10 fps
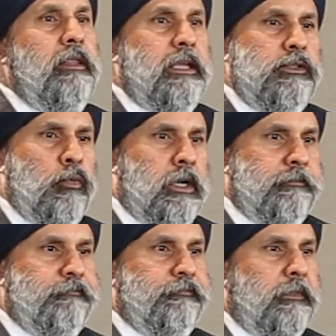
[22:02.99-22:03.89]
That's why.
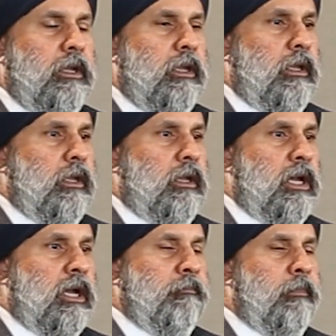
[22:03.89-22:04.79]

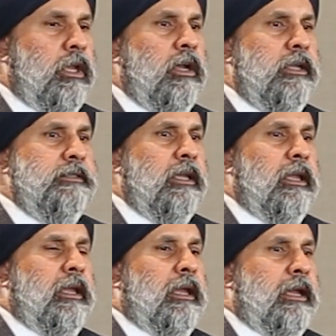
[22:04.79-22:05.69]
Because
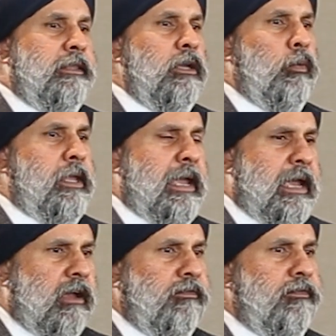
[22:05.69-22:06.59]
I think we
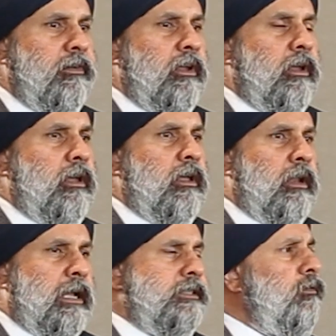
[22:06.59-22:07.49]
have
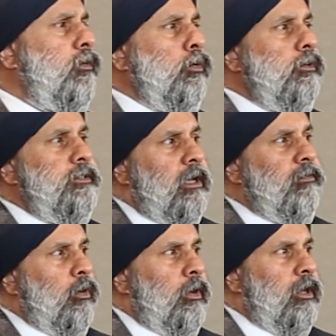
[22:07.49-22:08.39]
lots of cool
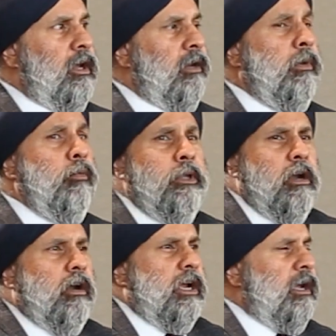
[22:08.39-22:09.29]
stuff going on, but we
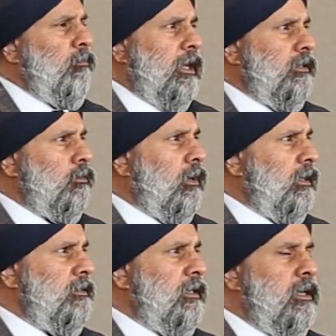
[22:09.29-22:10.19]
are a complex
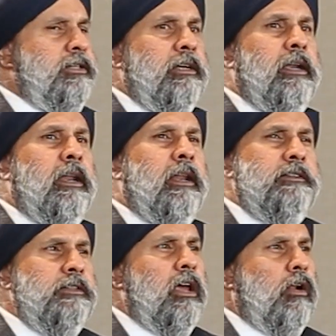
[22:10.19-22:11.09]
organization, and then
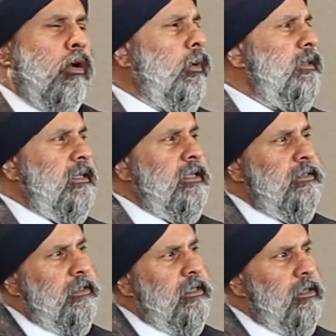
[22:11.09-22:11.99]
it's not always
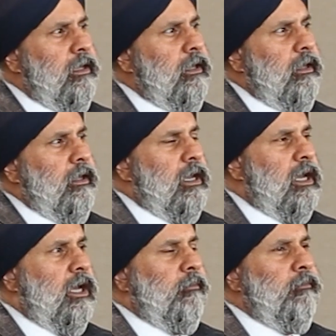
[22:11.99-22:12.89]
easy
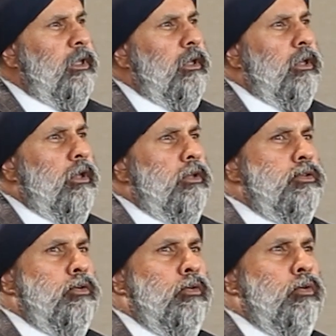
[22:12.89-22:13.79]

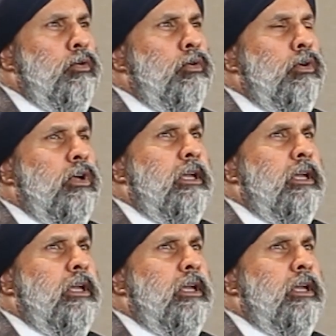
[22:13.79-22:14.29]
to